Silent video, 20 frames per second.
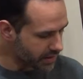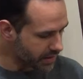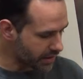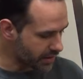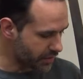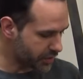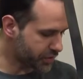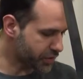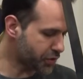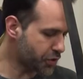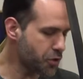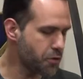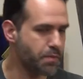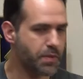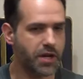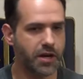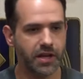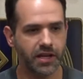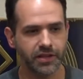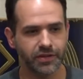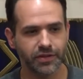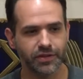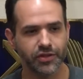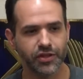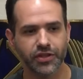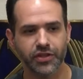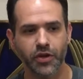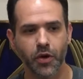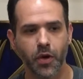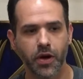And there's goop in it. It's
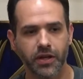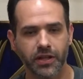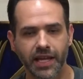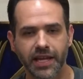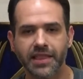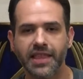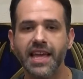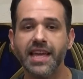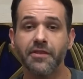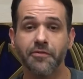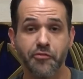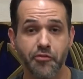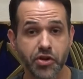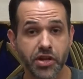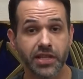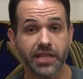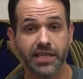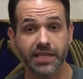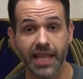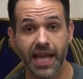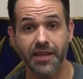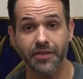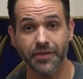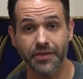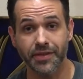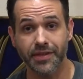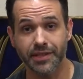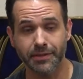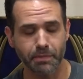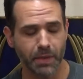just the oil. Like, they really
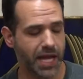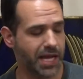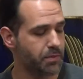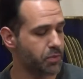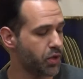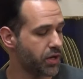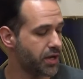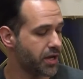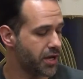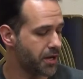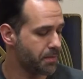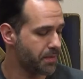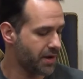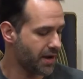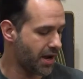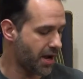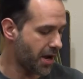lathered this bad boy up.